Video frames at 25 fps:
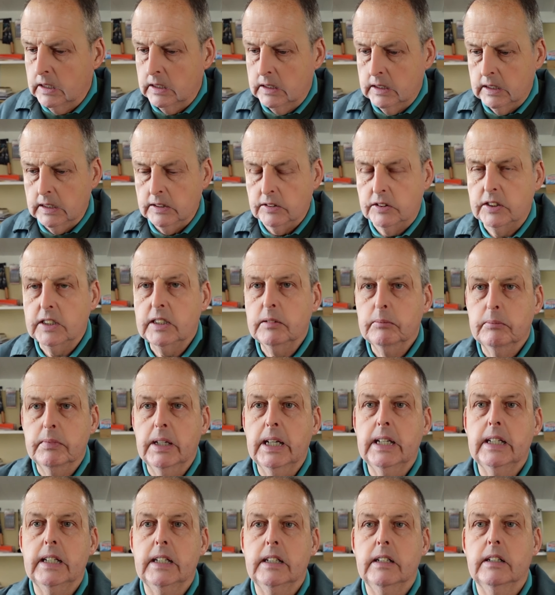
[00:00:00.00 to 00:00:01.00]
is he
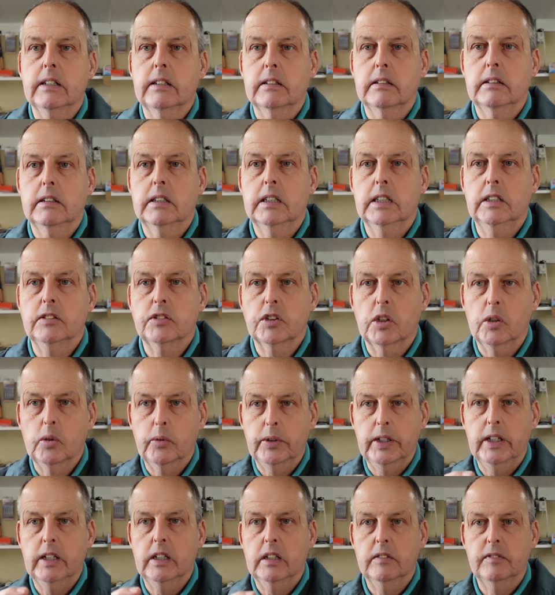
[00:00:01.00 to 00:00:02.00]
made his
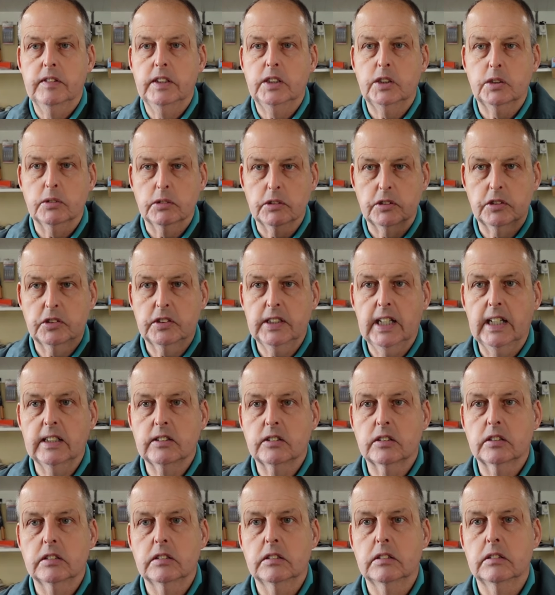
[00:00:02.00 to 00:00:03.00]
own individual
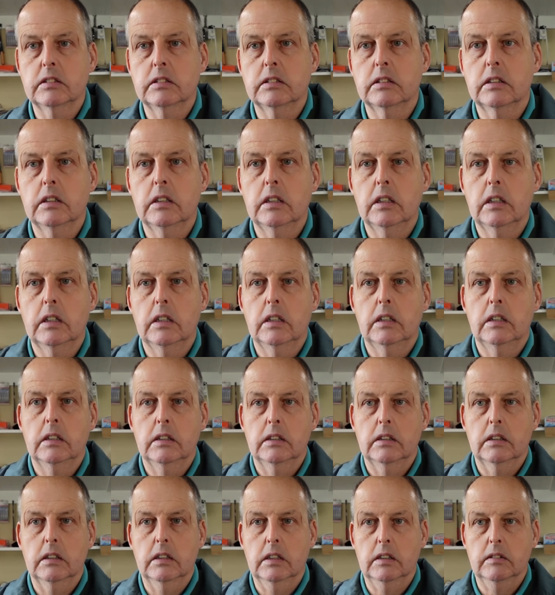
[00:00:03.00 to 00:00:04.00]
set
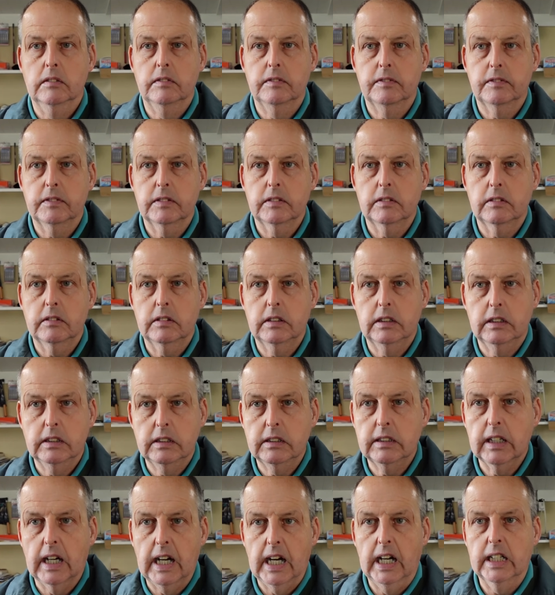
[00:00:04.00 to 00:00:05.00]
of
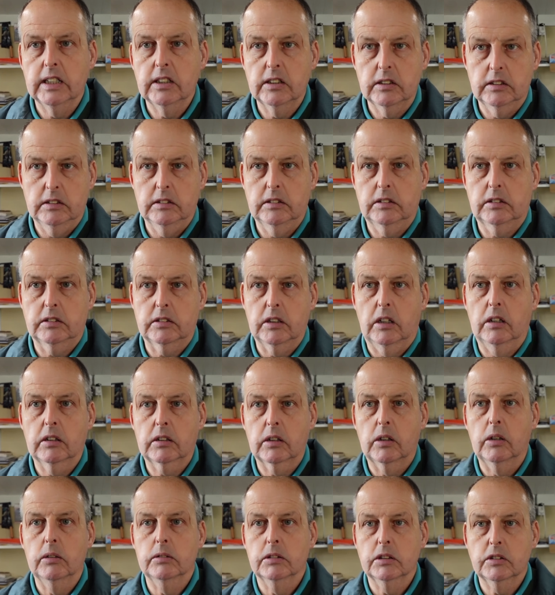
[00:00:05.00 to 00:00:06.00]
die stock
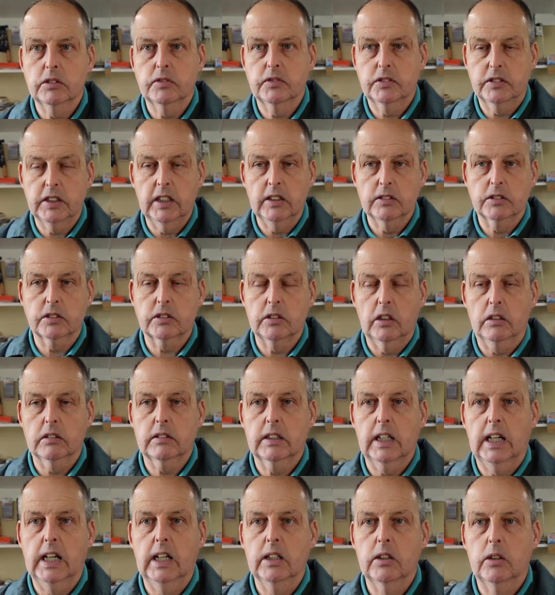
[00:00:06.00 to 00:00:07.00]
holders, tailstock
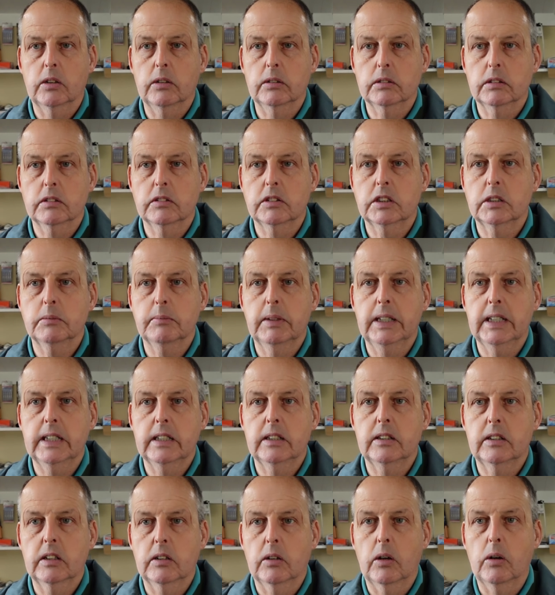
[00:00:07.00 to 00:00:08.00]
die holders. He made
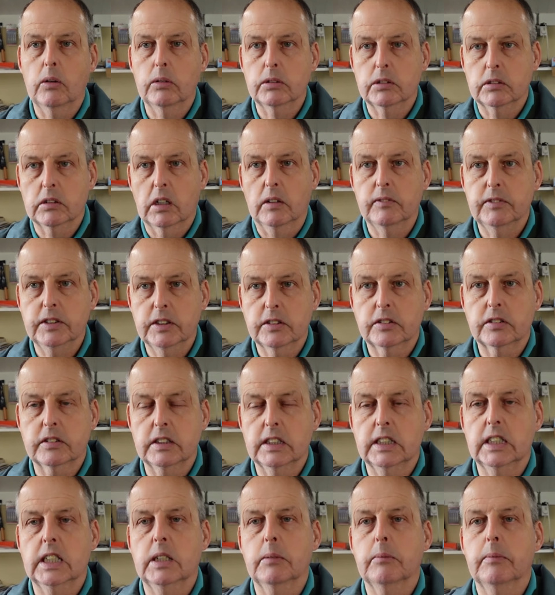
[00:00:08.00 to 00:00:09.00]
the holder, obviously,
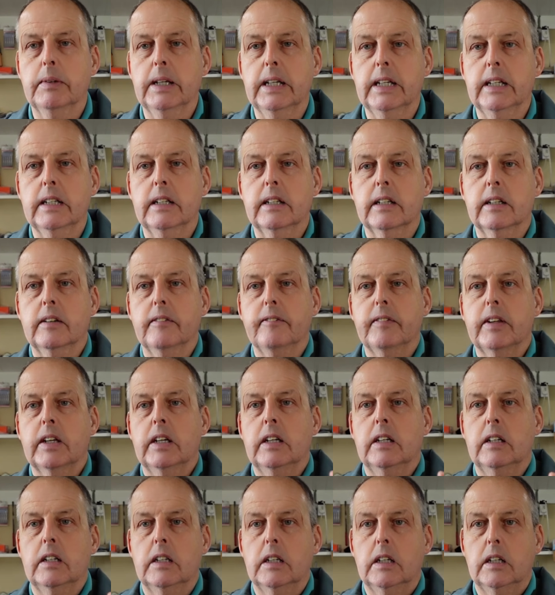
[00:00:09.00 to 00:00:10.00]
and he made
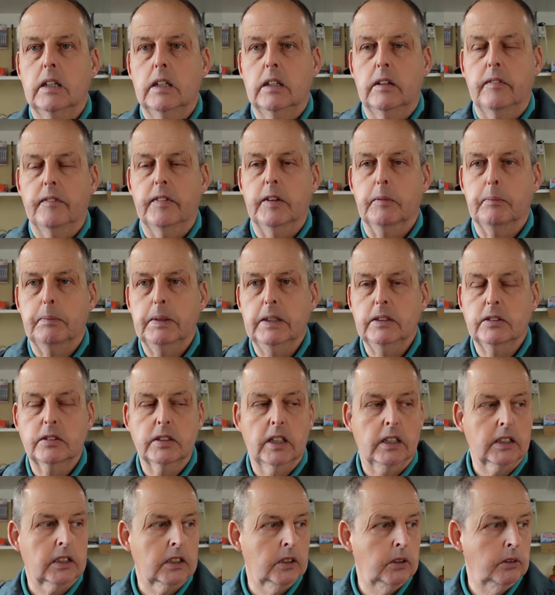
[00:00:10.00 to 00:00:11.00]
the piece
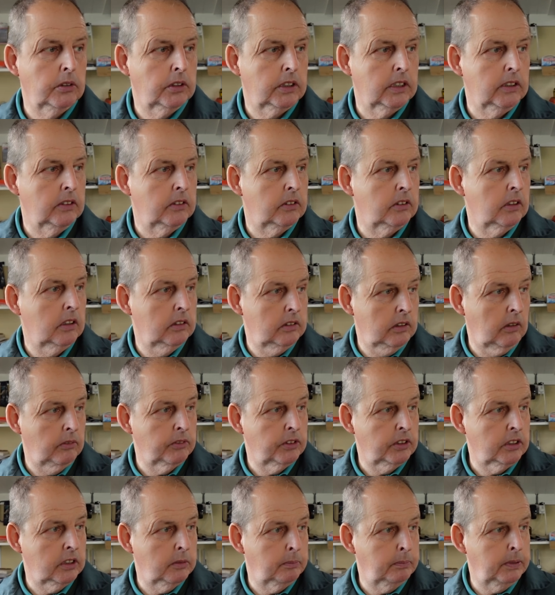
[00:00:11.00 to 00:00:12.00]
that goes in,
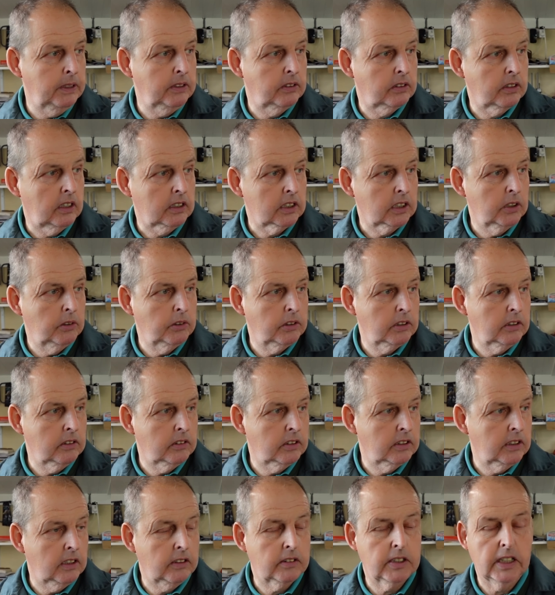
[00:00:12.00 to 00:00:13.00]
obviously the piece that goes
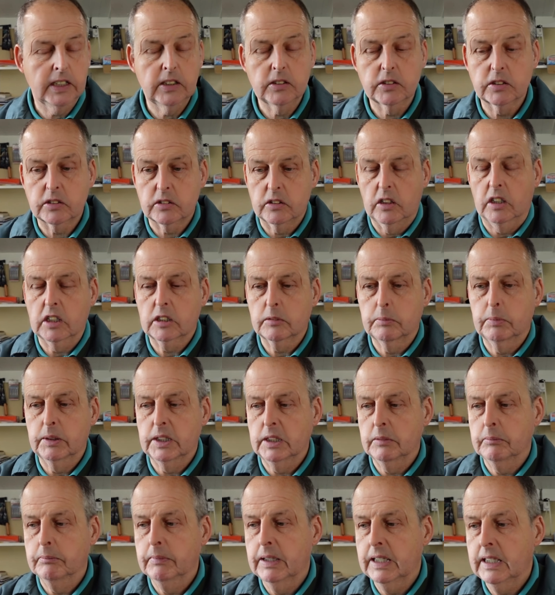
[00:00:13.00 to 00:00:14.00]
into the tailstock, but
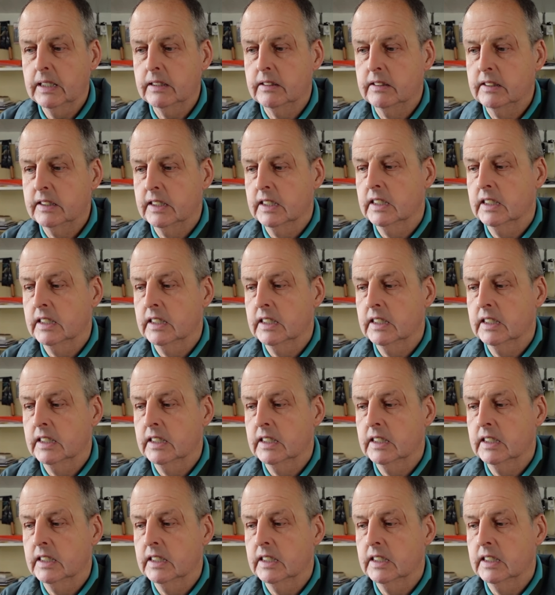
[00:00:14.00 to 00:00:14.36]
he made the